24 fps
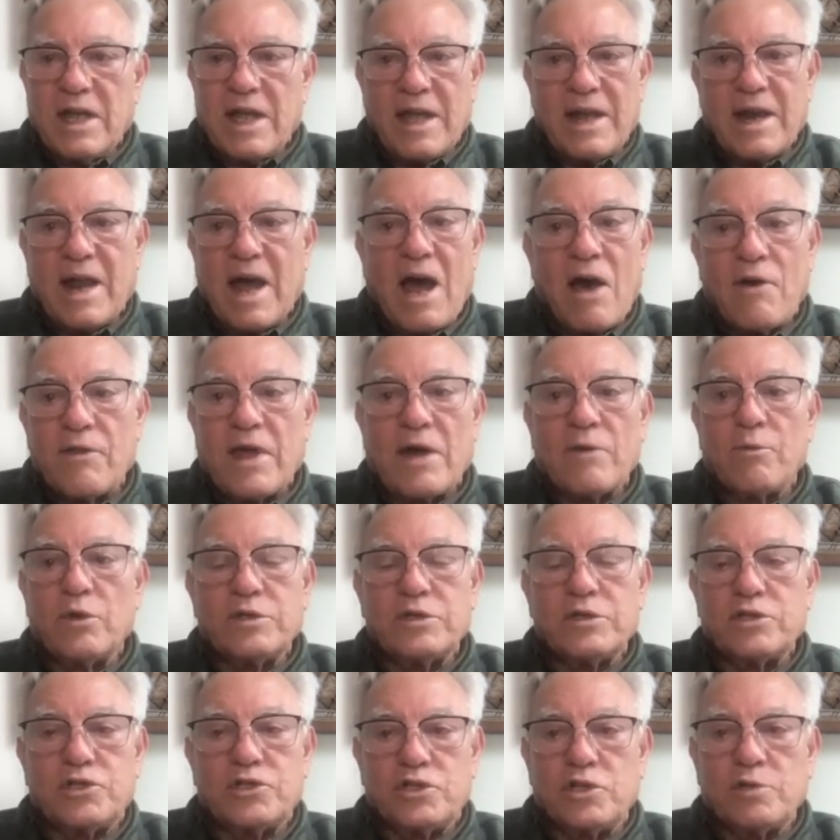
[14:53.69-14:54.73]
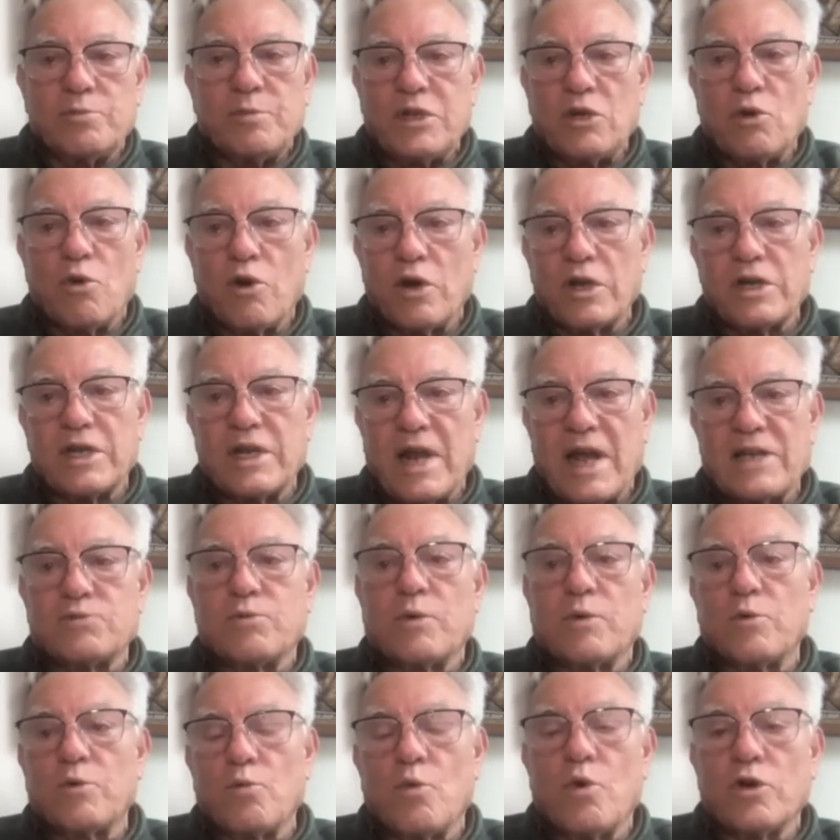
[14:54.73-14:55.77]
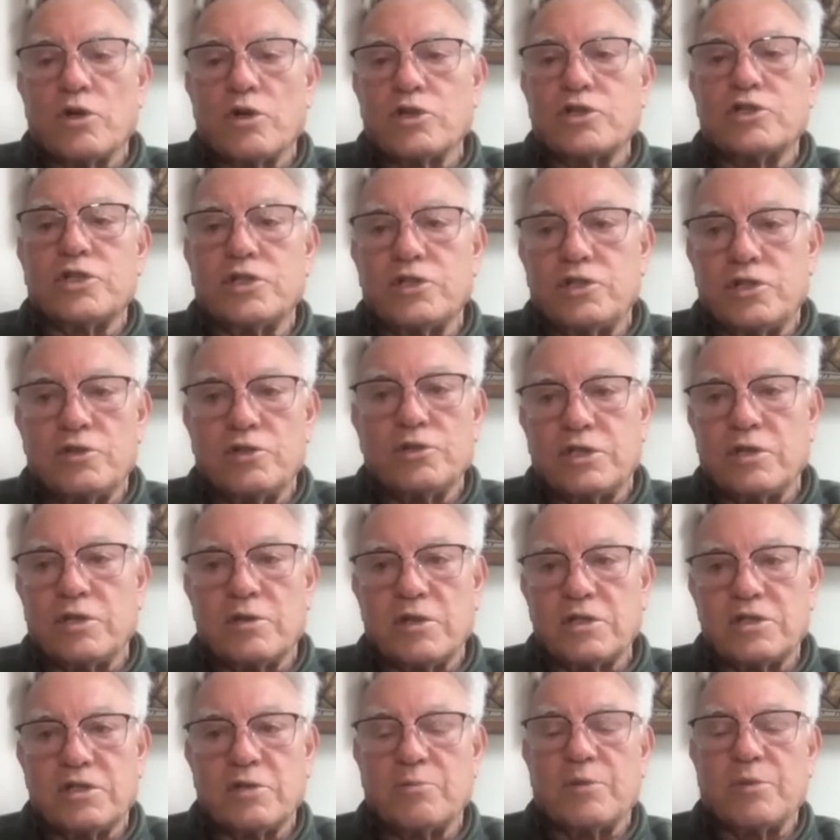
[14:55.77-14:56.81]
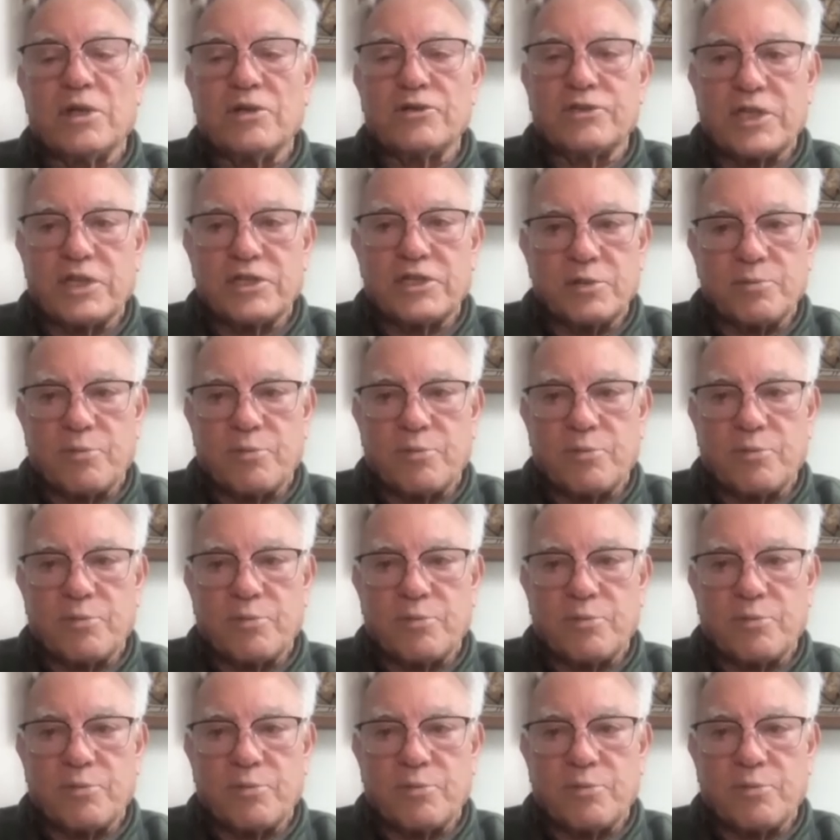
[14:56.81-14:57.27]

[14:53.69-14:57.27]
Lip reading: and how that should be organized, what workers should do to build such a